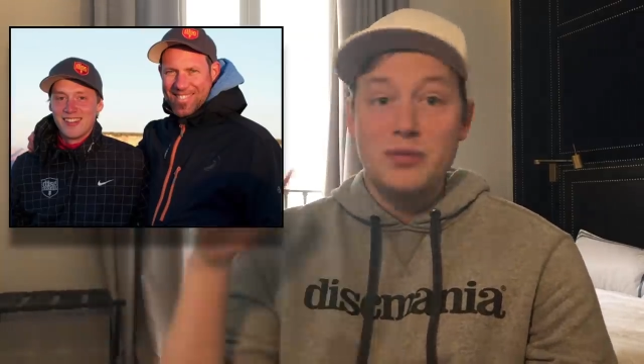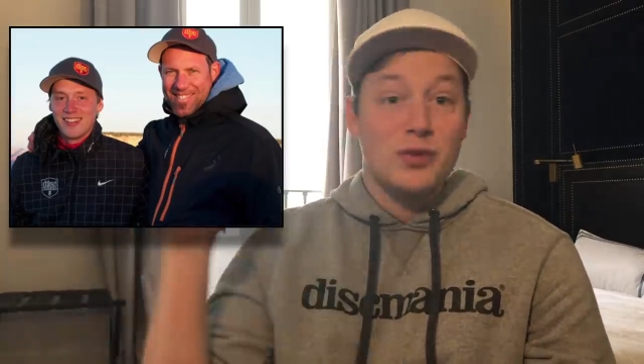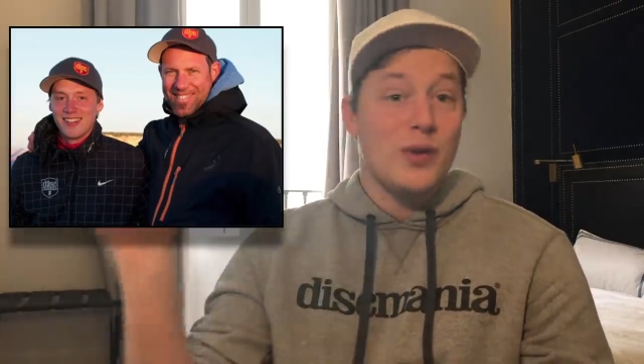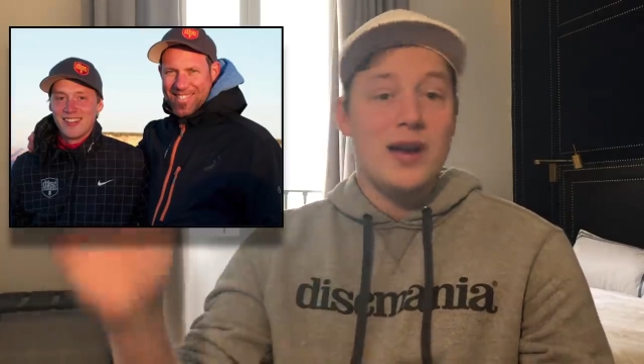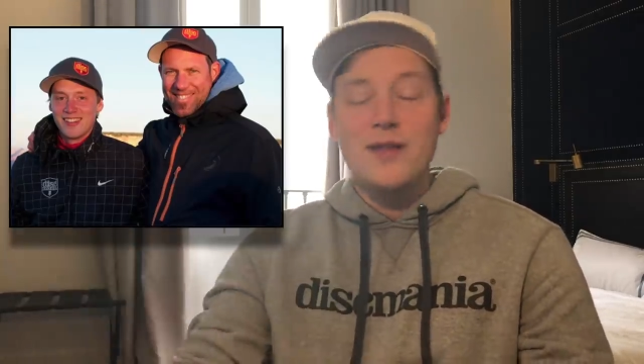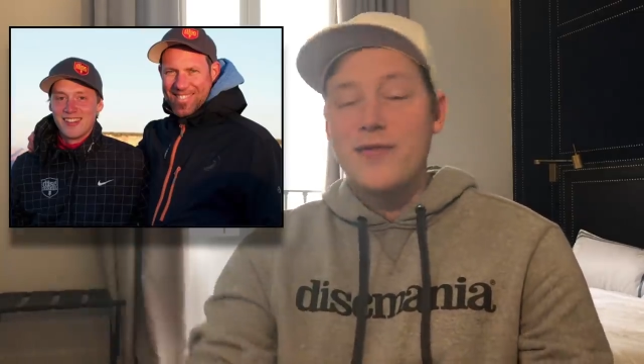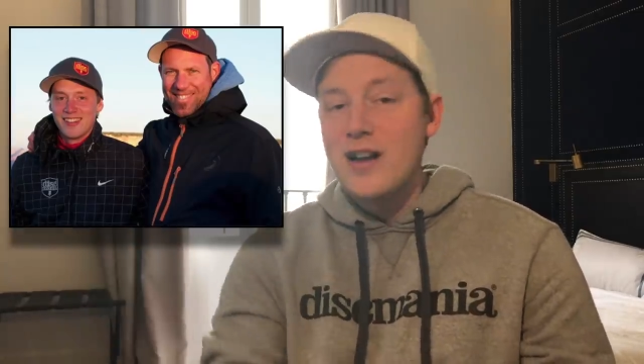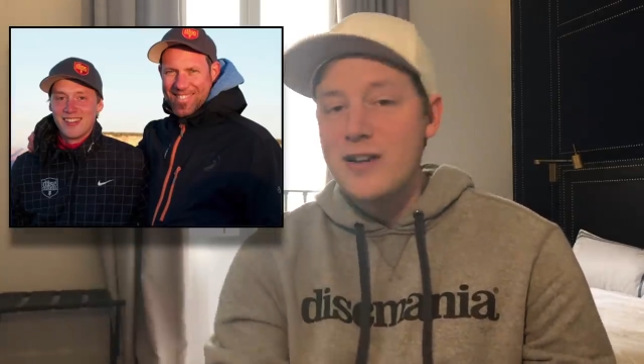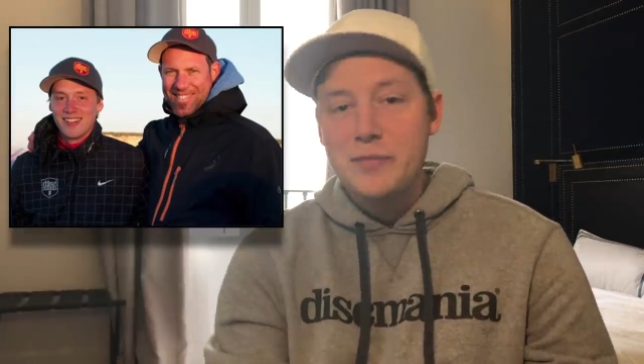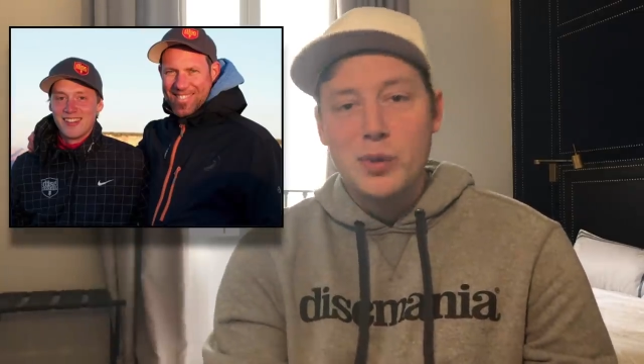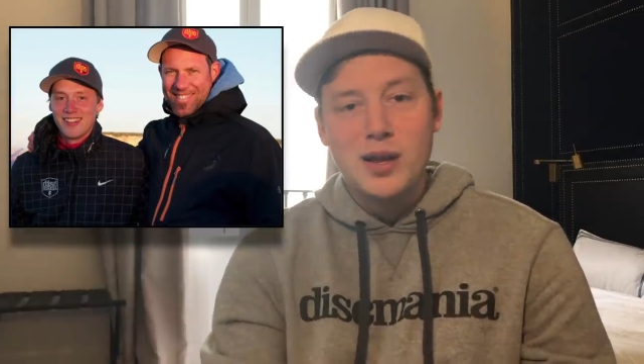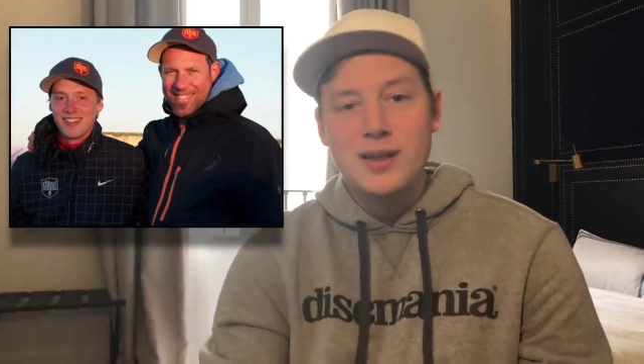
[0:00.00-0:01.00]

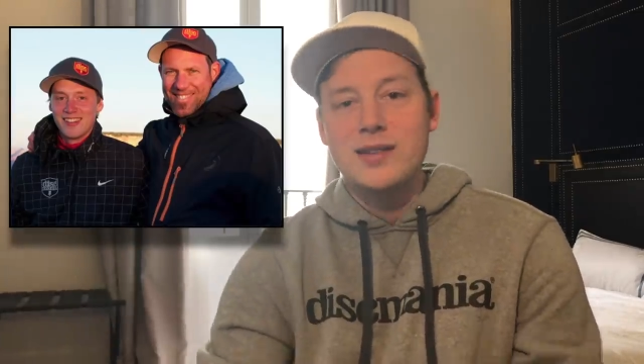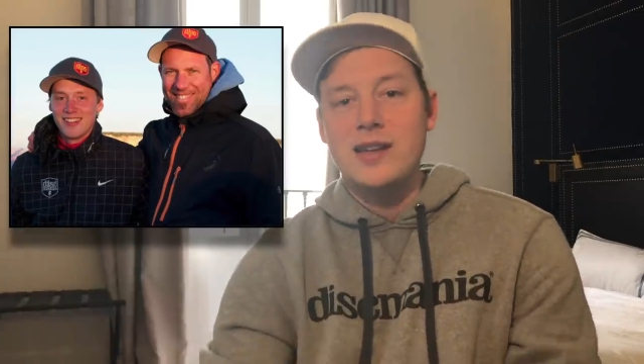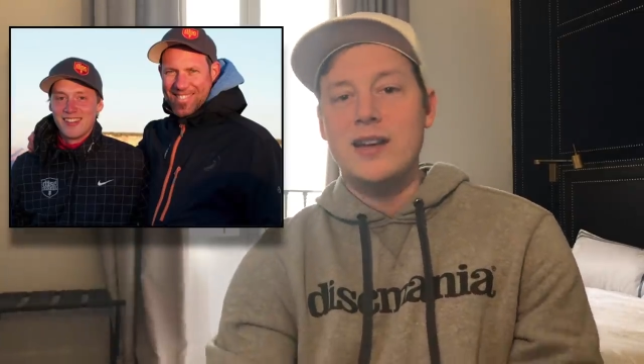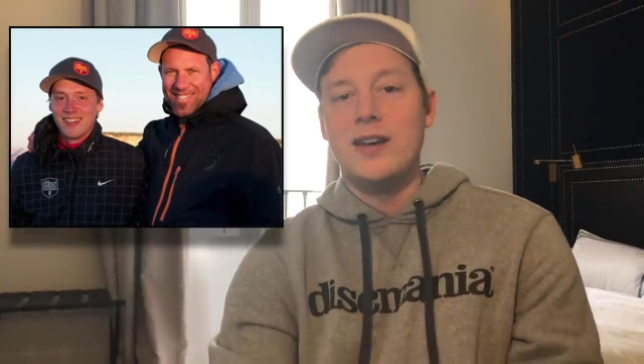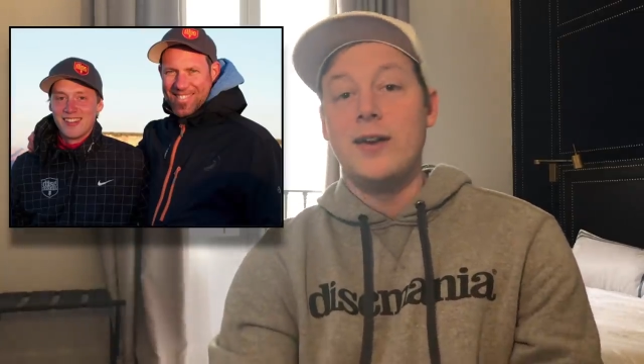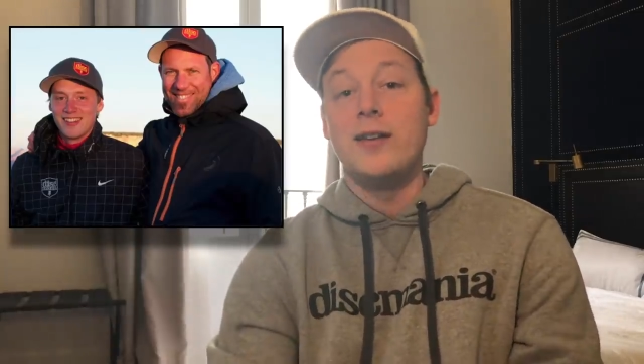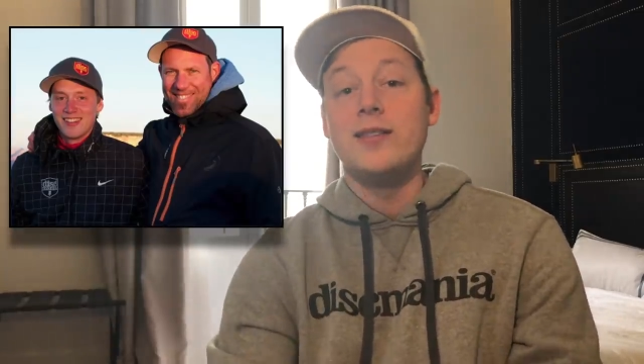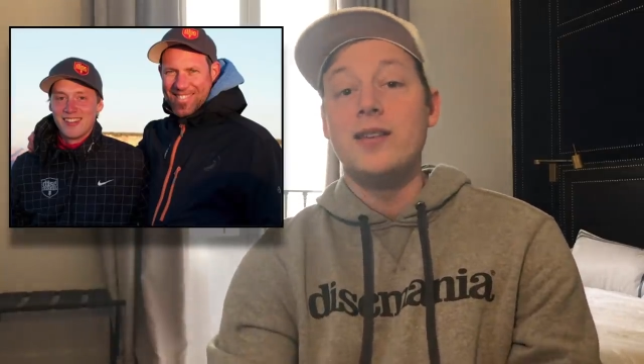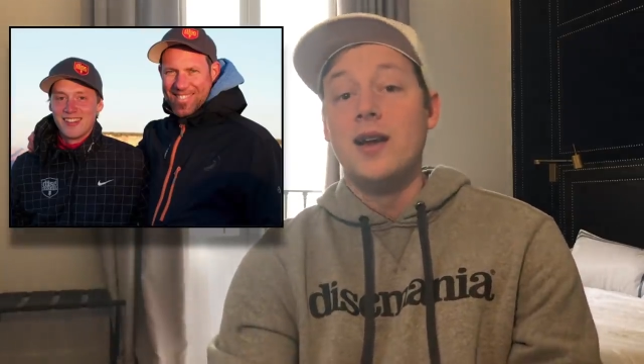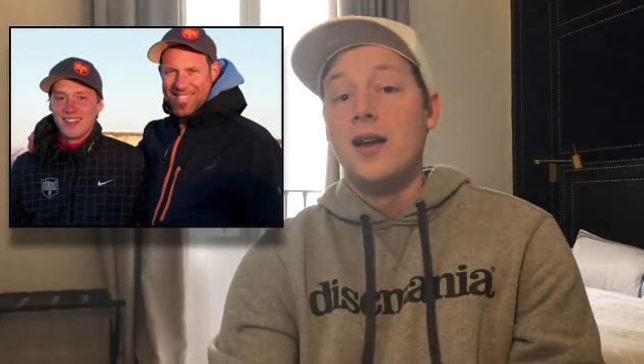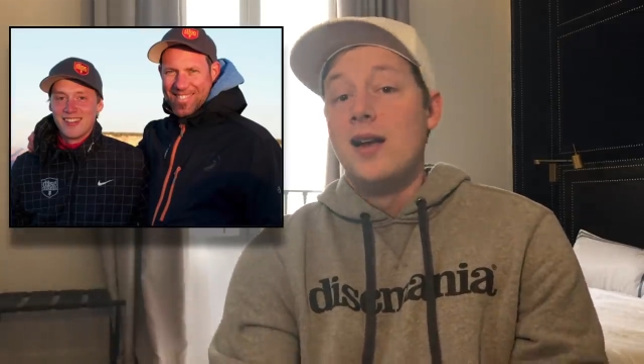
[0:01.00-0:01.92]
25 plus years.